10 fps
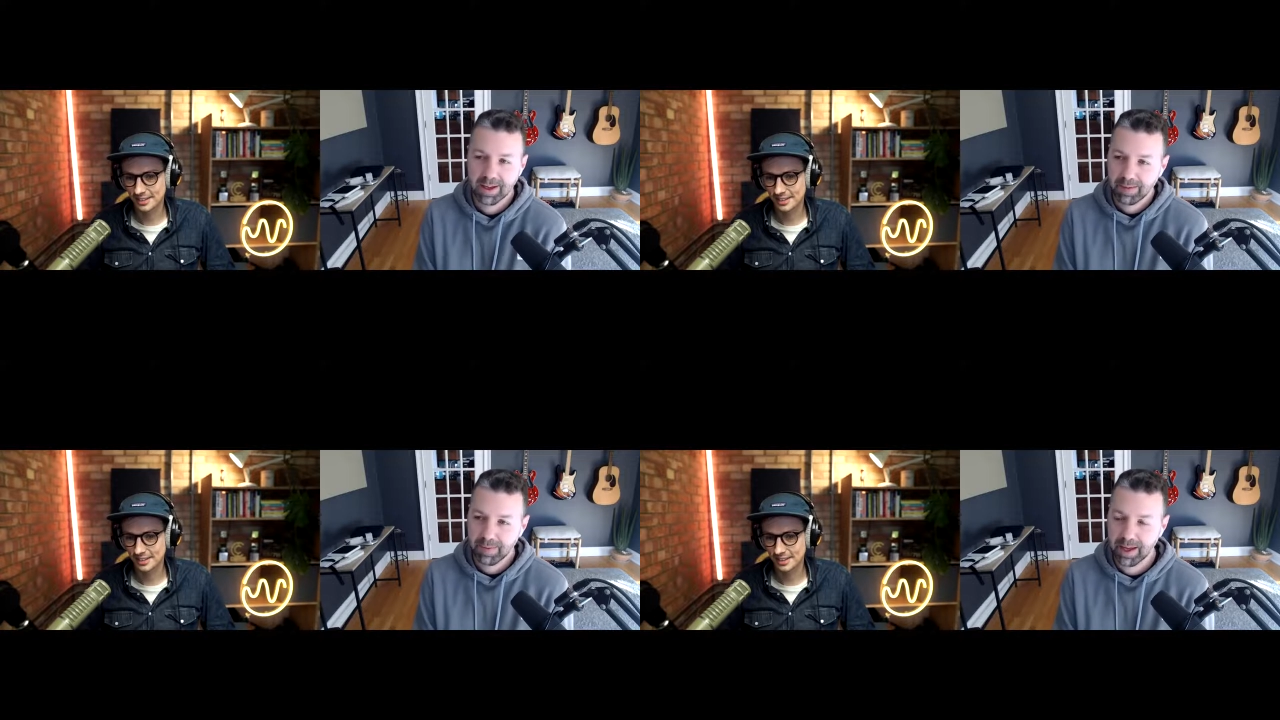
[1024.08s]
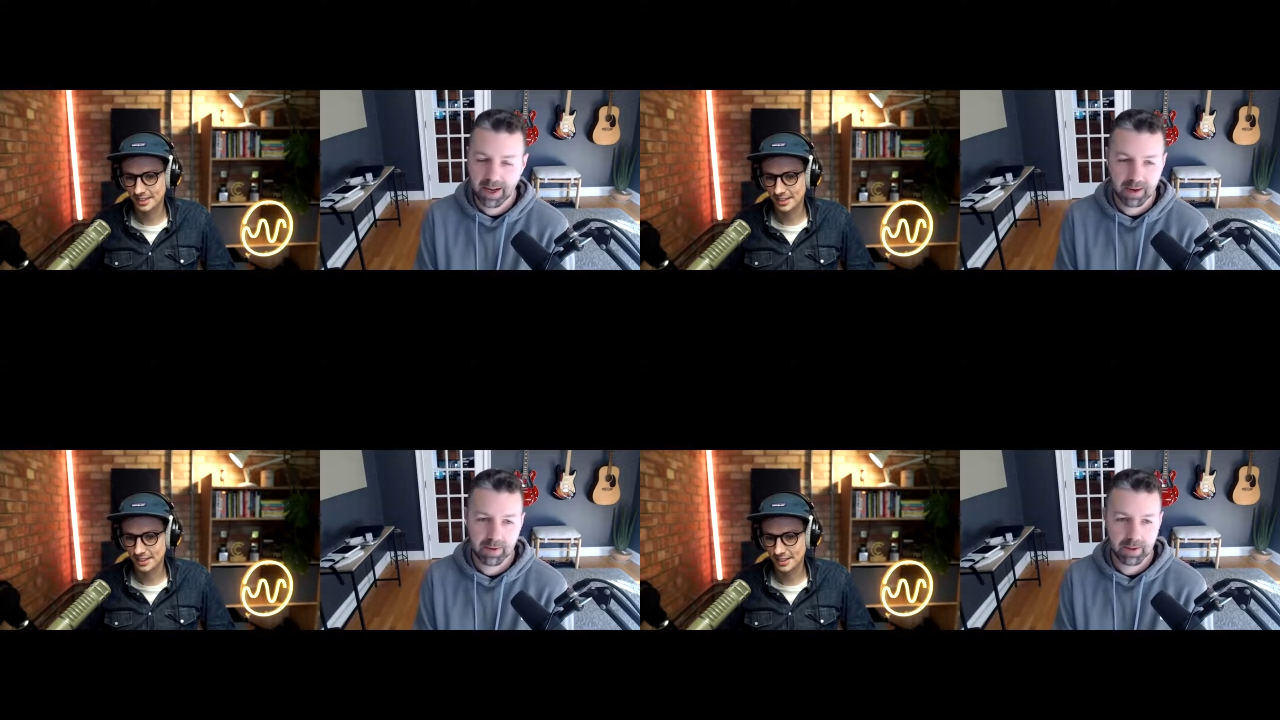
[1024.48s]
Speaker 1: man,
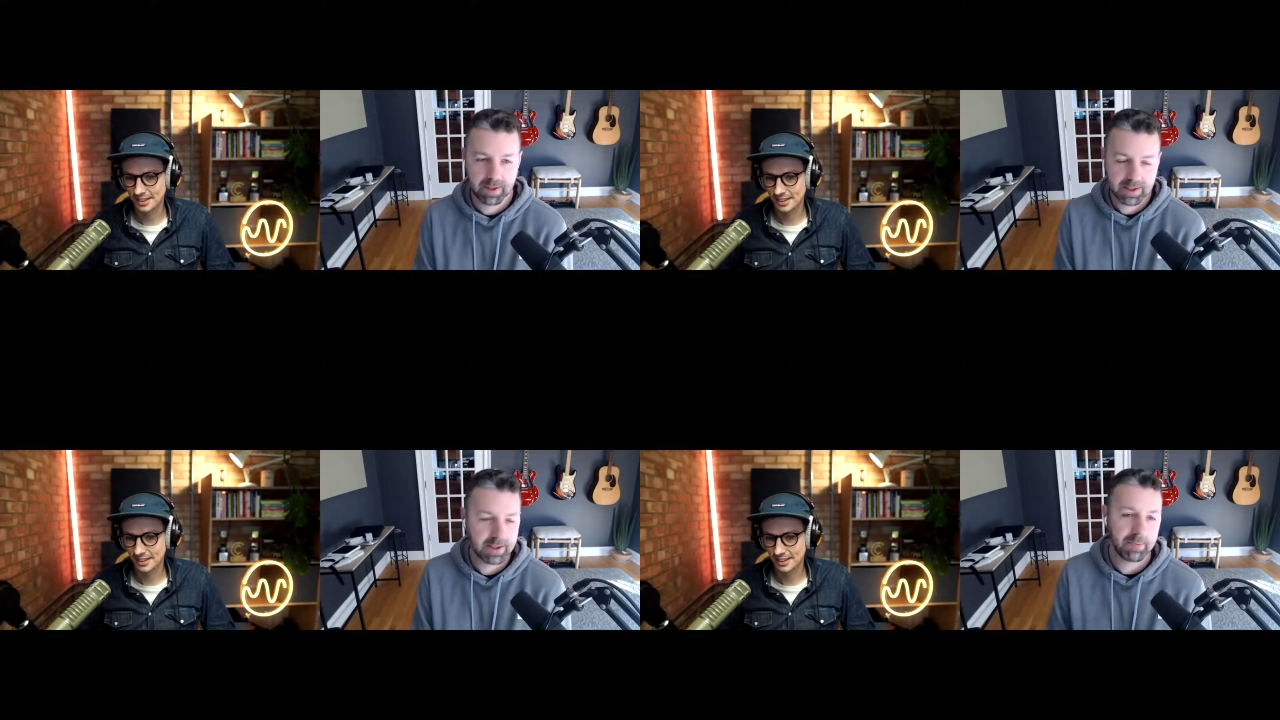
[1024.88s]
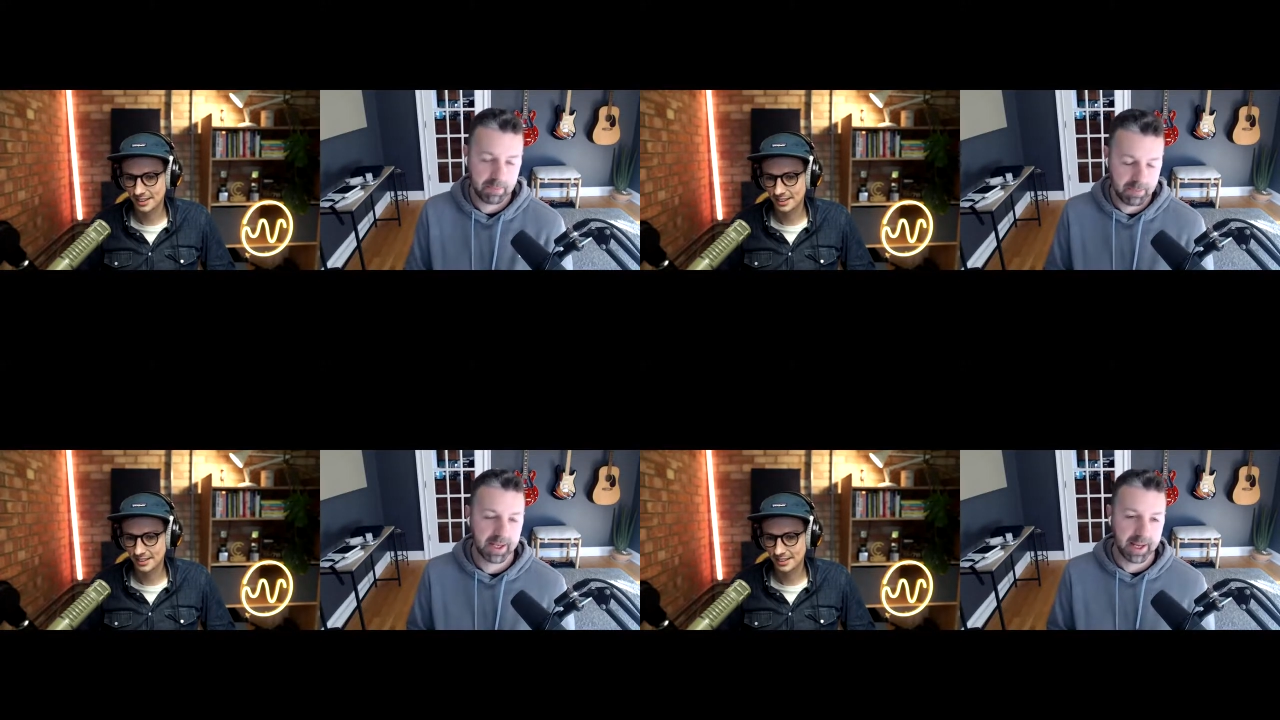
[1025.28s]
this is like
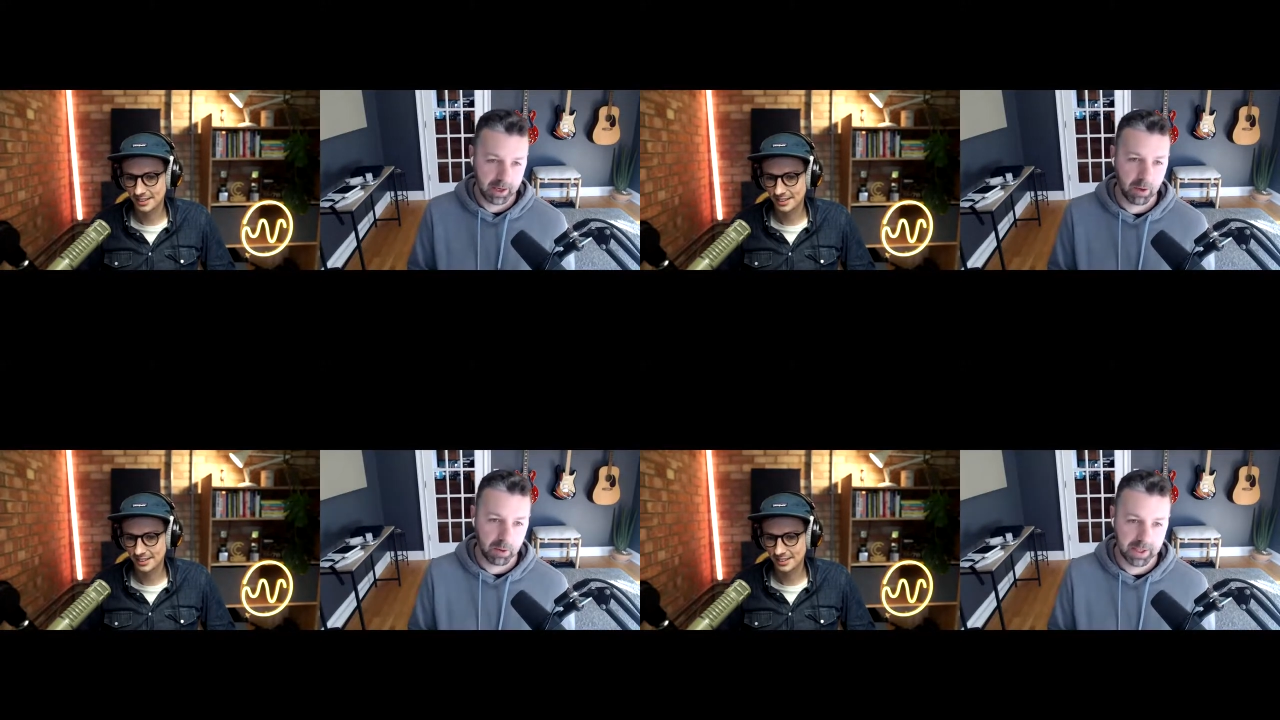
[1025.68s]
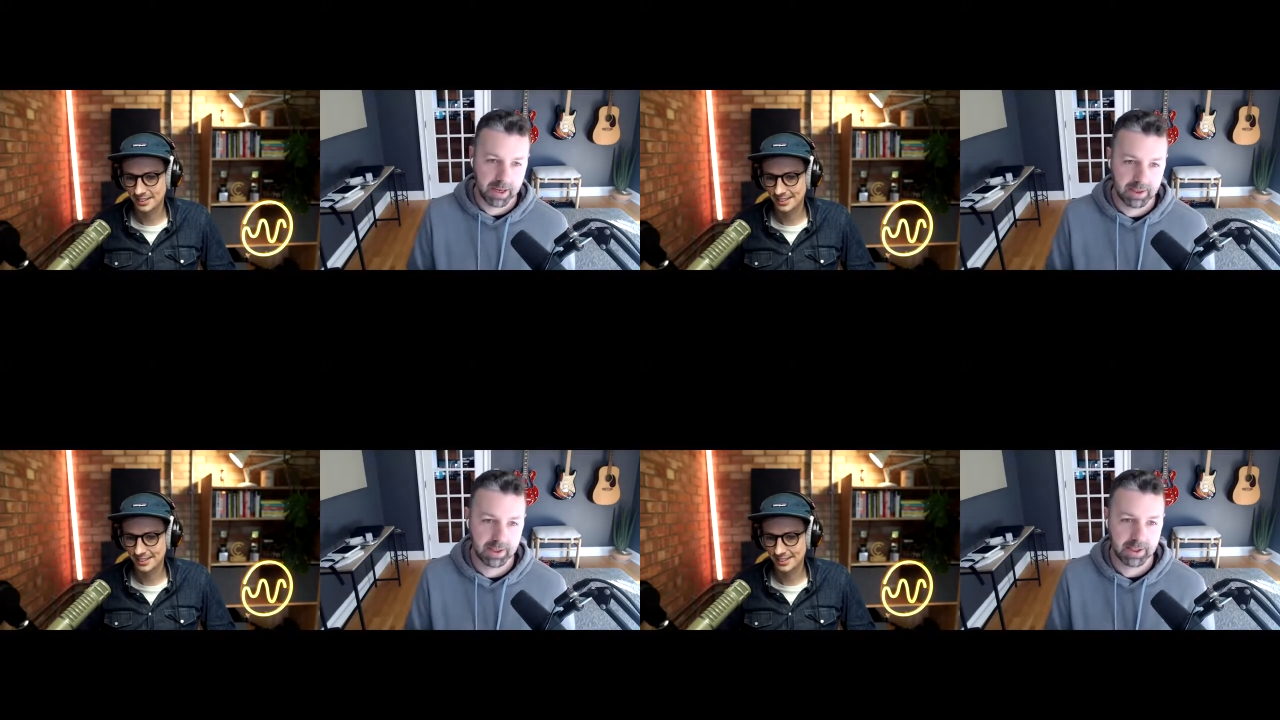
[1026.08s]
me getting old.
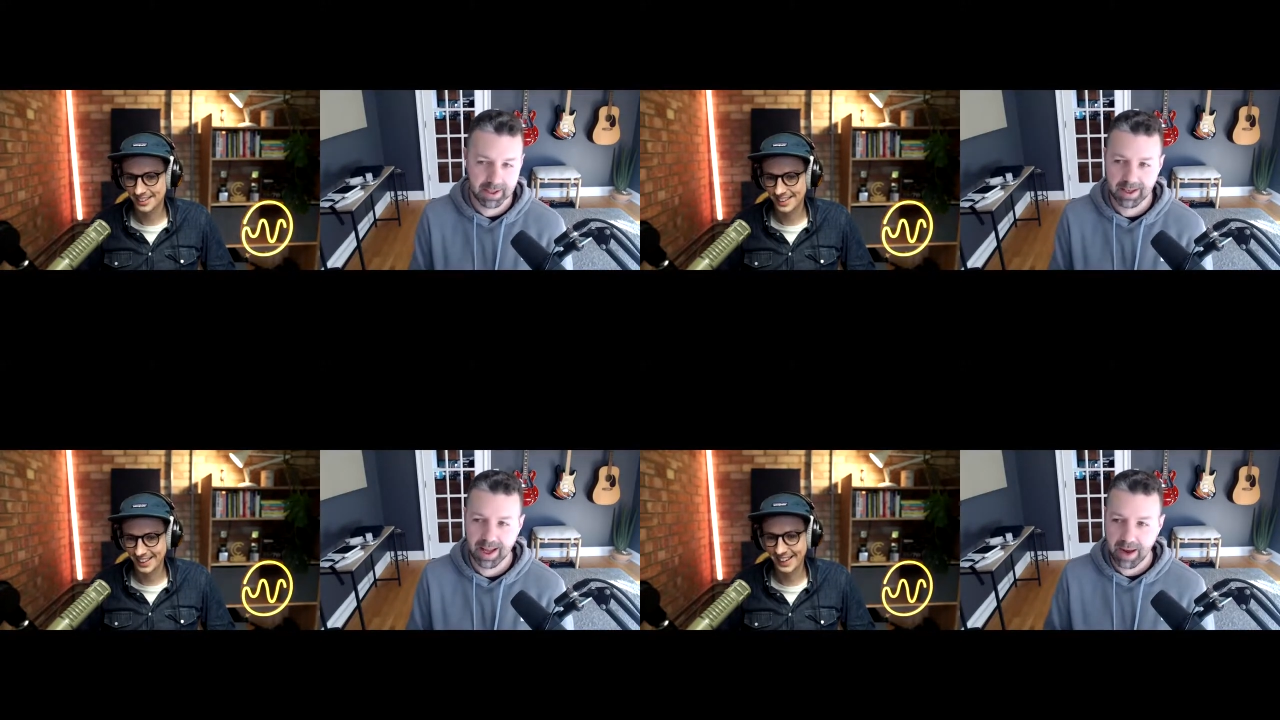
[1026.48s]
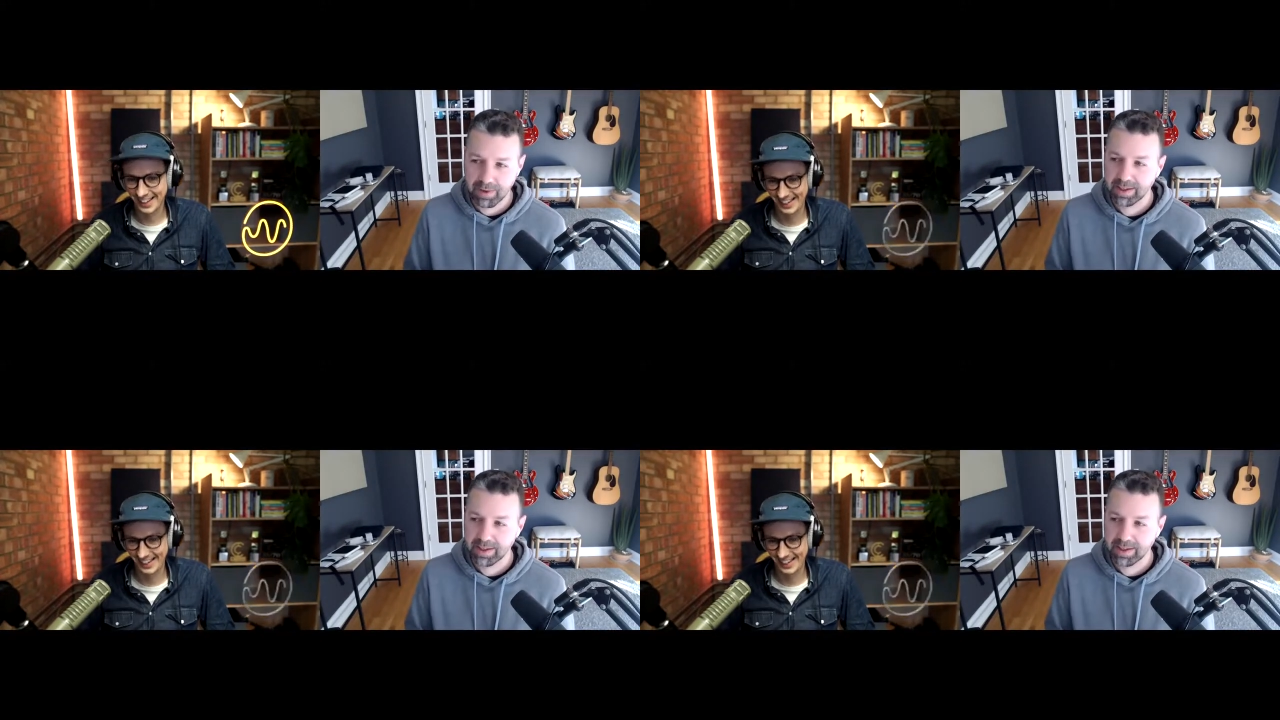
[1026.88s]
Obviously, it's like everything